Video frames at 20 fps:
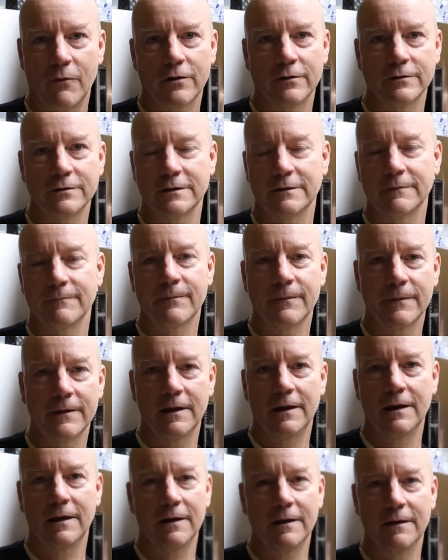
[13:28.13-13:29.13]
margin,
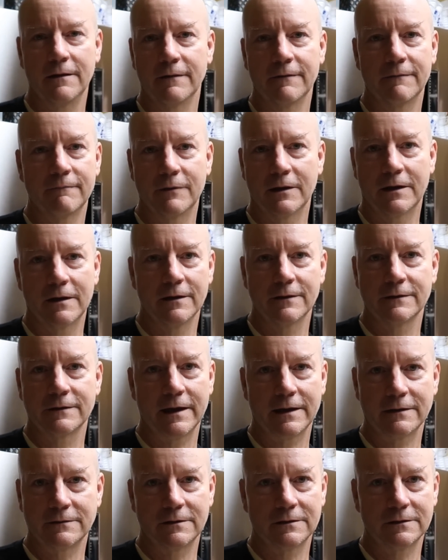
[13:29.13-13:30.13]
and because
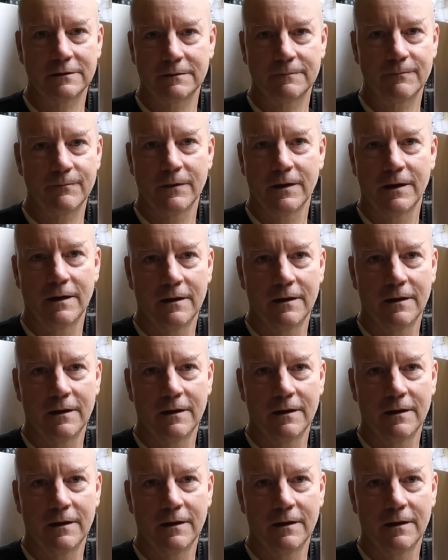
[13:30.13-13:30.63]
that just